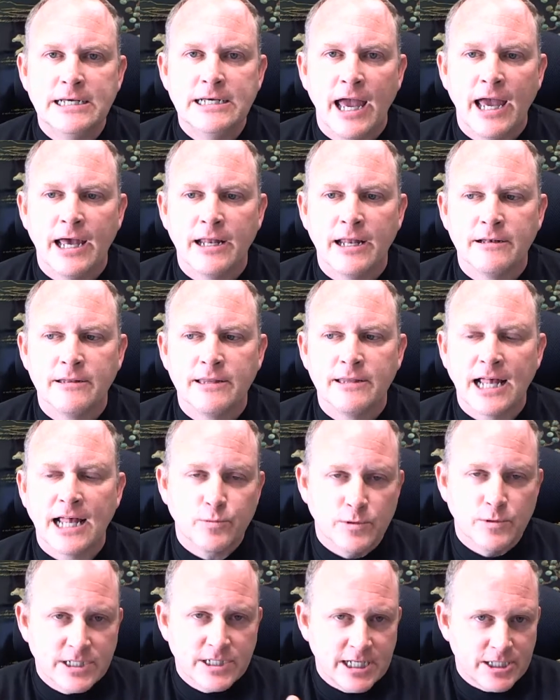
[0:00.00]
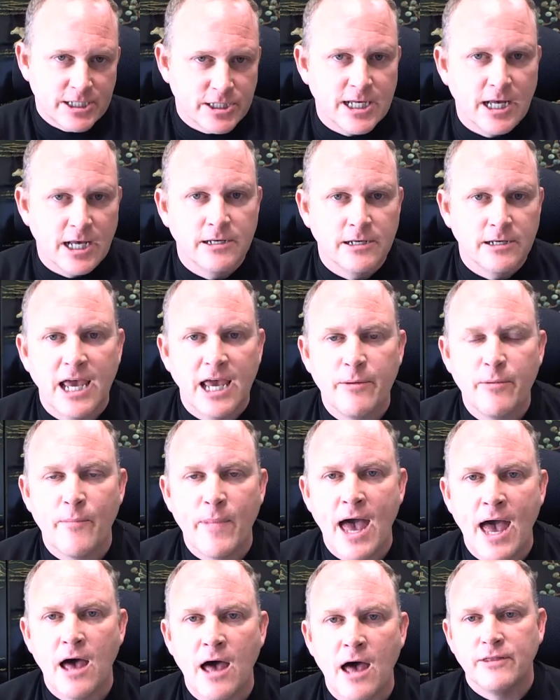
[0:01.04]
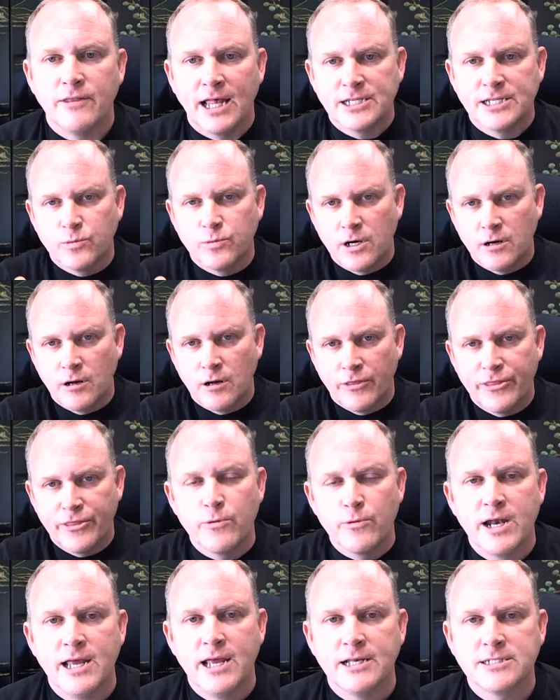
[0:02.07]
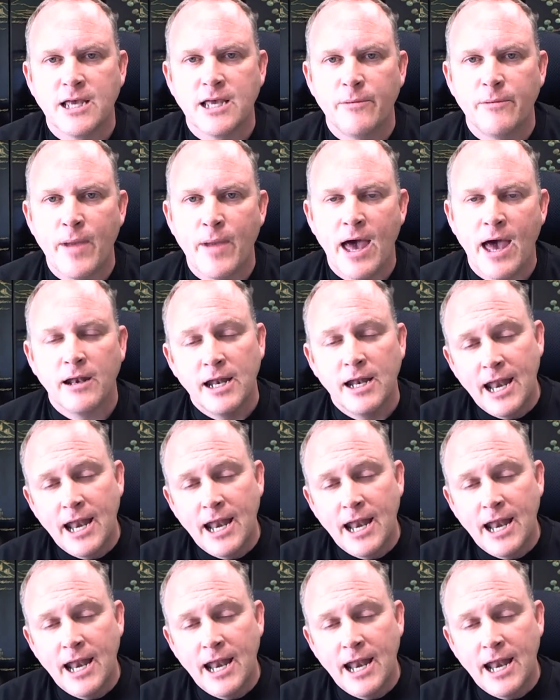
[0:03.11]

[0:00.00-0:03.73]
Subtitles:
And that's where Teaching Sells came about, that's where Authority has come about,